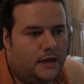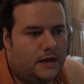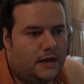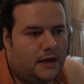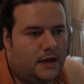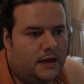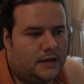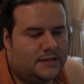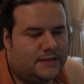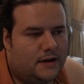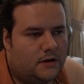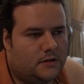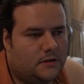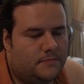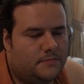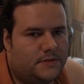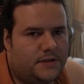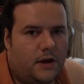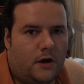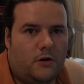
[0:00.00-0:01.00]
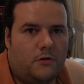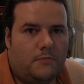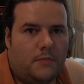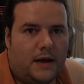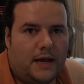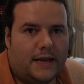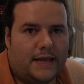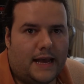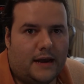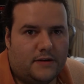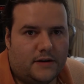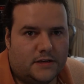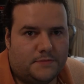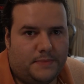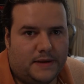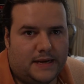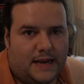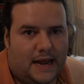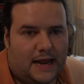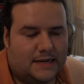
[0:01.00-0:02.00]
uh, tell them, yo, my account has
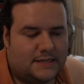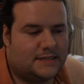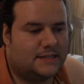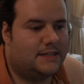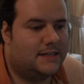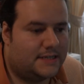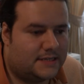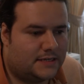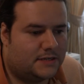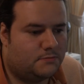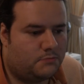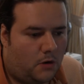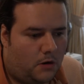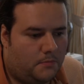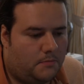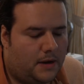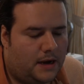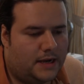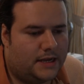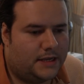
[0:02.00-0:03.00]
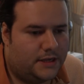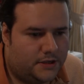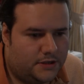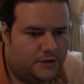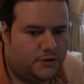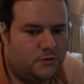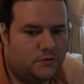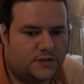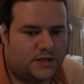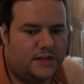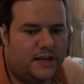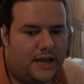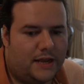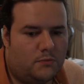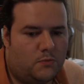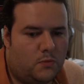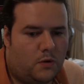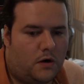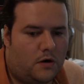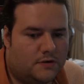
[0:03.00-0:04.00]
been hacked. This is what my
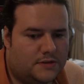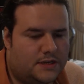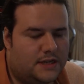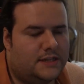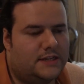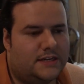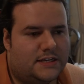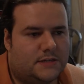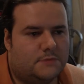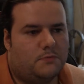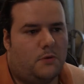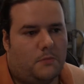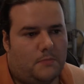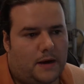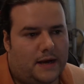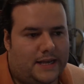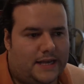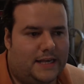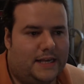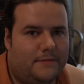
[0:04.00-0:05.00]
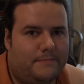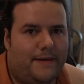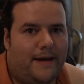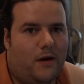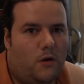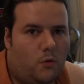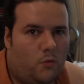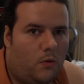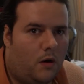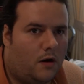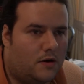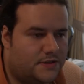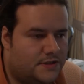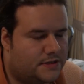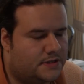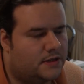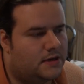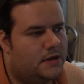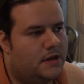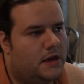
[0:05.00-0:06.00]
username was, and this is what my email
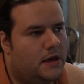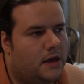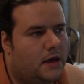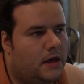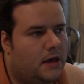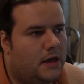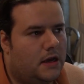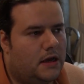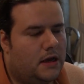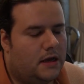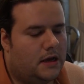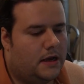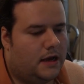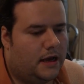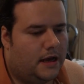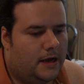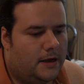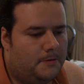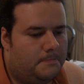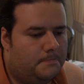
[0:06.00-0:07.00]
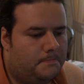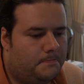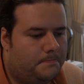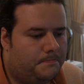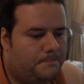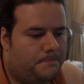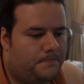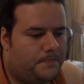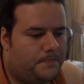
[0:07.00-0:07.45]
was. Um...